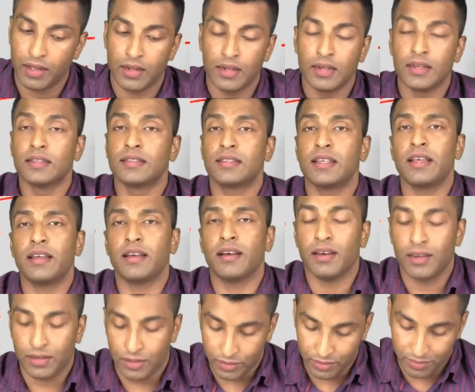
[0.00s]
Okay,
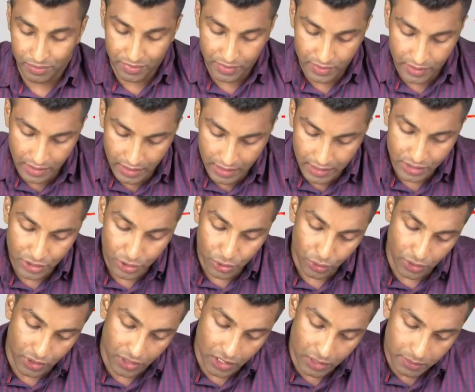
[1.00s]
see
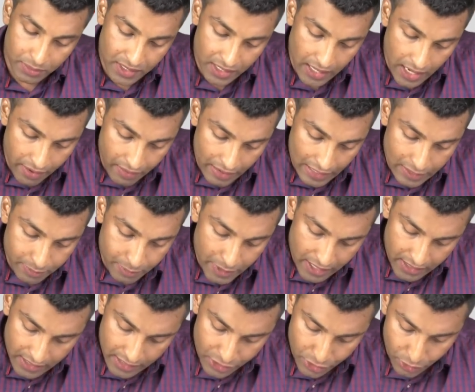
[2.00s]
these two terms, I
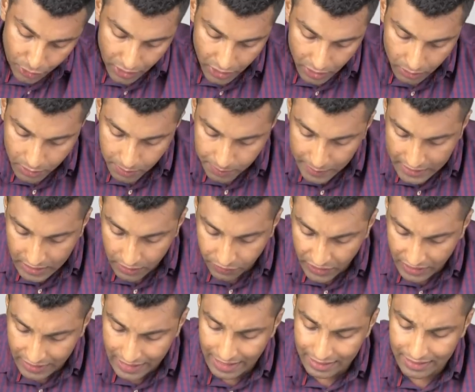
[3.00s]
will explain these two terms.
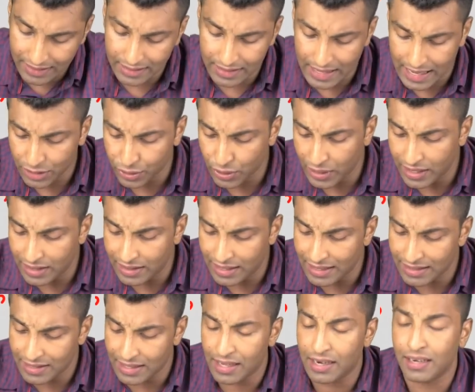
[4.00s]
Specific taxes,
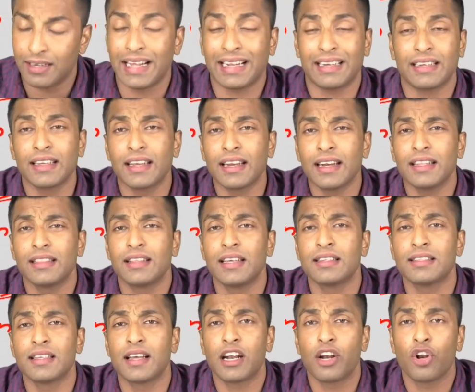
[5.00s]
actually these are
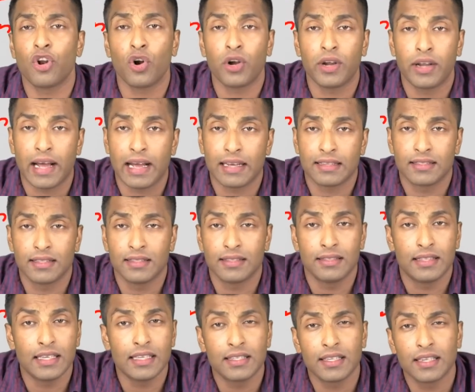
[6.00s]
not
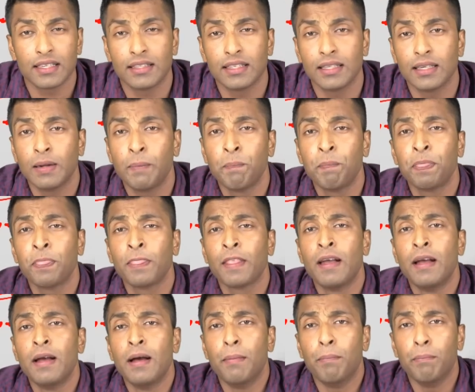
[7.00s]
taxes, these are
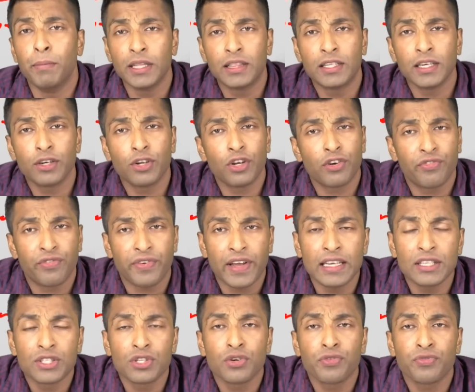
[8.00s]
the
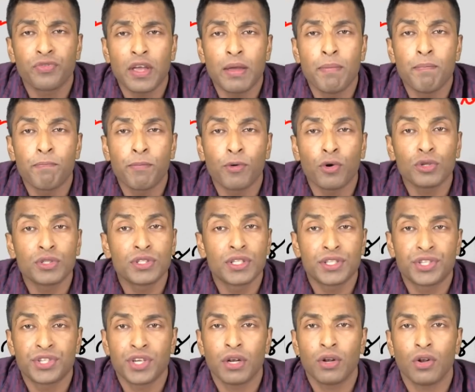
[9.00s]
method or ways of
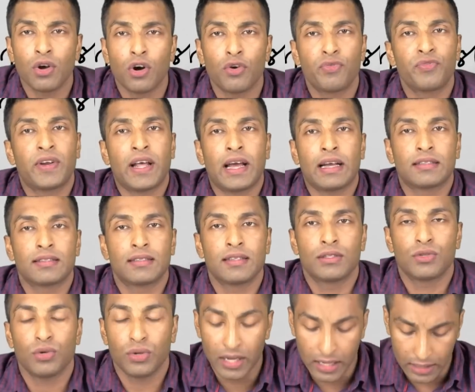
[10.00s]
imposition of
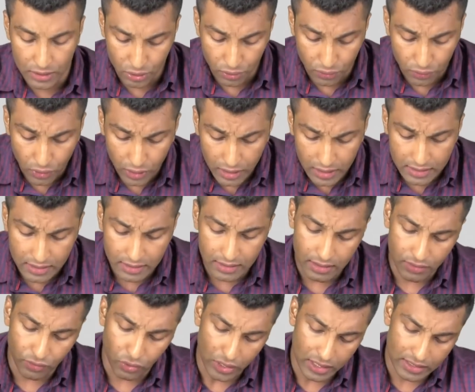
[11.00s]
taxes. Okay, so
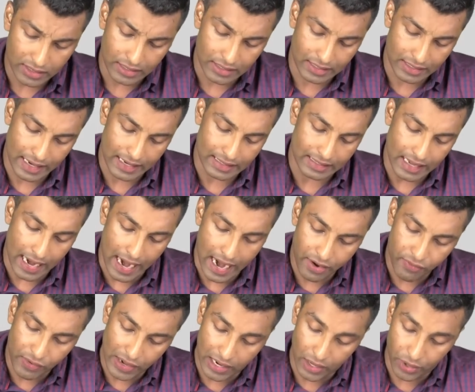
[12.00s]
what is this
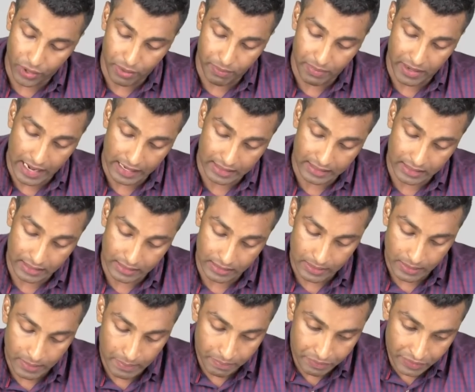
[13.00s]
case, ad valorem
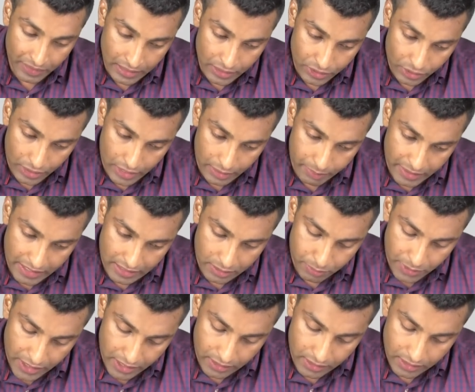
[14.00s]
taxes? So
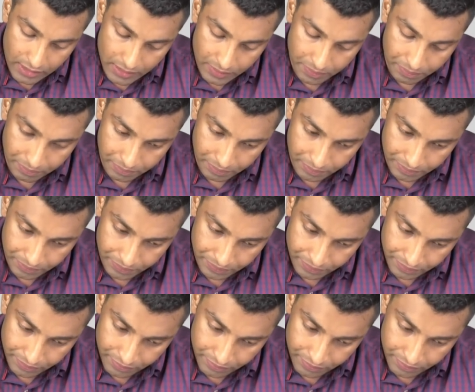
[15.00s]
let me explain this.